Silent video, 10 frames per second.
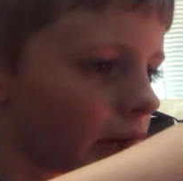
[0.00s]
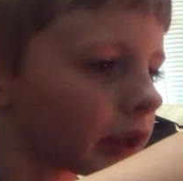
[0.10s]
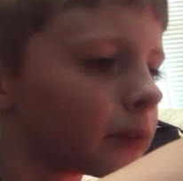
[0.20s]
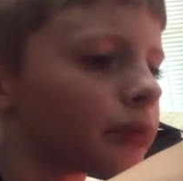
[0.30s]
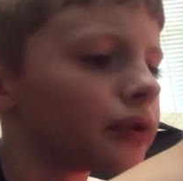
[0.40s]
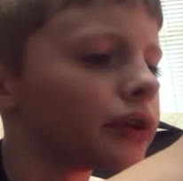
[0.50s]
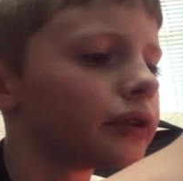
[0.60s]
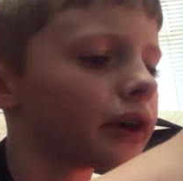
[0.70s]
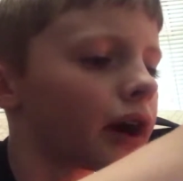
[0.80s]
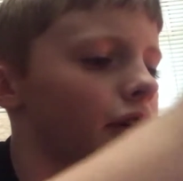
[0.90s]
could put
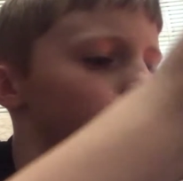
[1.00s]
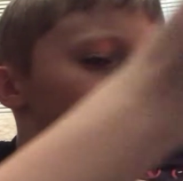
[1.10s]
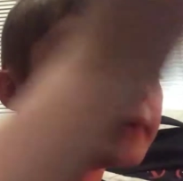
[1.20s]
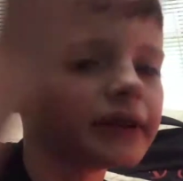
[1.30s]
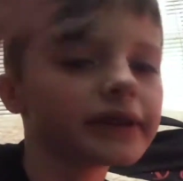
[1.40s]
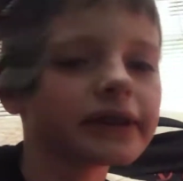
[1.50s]
tires from this